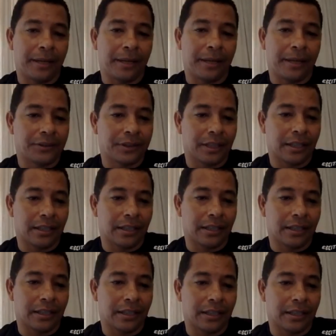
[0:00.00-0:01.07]
because
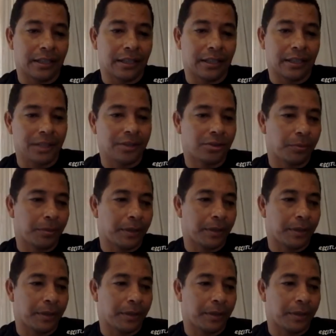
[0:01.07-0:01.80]
I went to Greece to